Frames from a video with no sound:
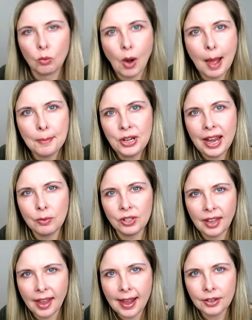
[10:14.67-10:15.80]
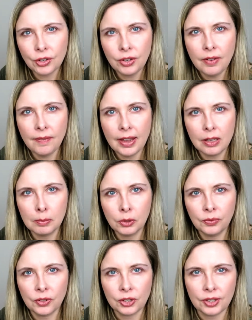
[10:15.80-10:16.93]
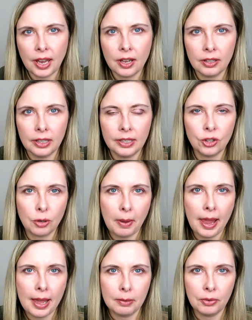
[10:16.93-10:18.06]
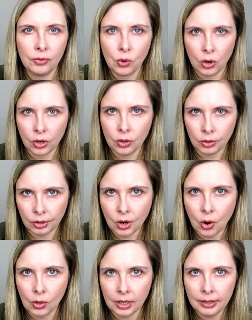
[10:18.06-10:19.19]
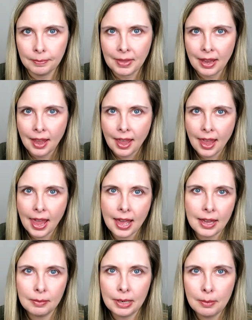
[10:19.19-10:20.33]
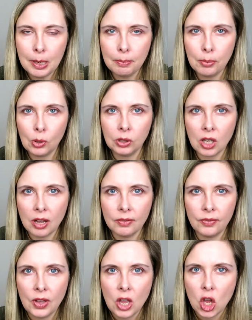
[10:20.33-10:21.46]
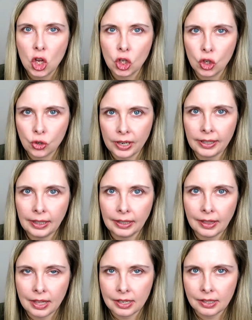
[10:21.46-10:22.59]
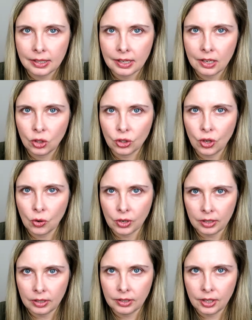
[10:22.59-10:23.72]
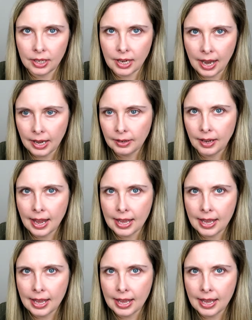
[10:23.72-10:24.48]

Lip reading: Ramune was actually available for sale in Japan before Coca-Cola. And many people love drinking this soda today.